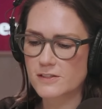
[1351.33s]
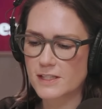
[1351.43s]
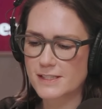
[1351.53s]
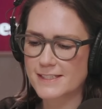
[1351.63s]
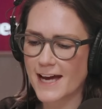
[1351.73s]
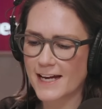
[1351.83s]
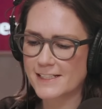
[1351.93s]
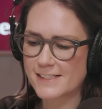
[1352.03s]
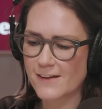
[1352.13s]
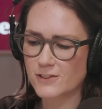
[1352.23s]
So that's
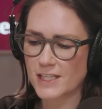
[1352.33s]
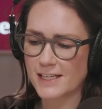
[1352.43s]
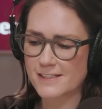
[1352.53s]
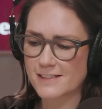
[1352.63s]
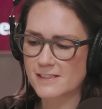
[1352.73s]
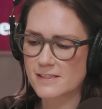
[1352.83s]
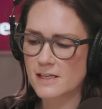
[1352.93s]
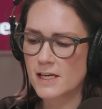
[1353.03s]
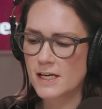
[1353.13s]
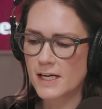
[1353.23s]
97 cases,
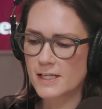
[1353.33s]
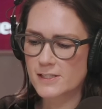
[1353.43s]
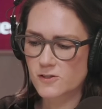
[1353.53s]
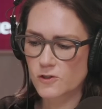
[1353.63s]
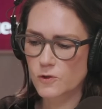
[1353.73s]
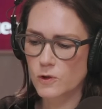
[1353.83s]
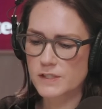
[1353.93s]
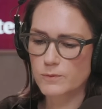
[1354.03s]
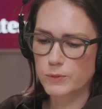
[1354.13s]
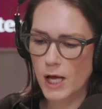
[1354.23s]
and district
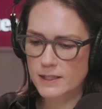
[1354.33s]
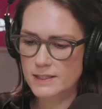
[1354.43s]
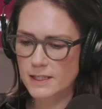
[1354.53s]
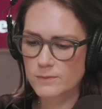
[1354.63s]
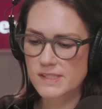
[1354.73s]
courts have blocked him.